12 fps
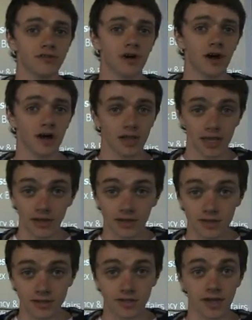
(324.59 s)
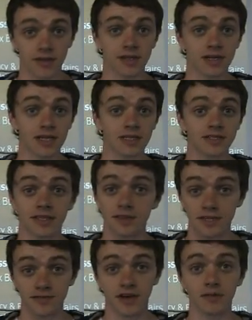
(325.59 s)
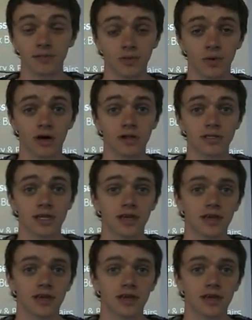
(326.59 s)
our leaders and the leaders in the developed world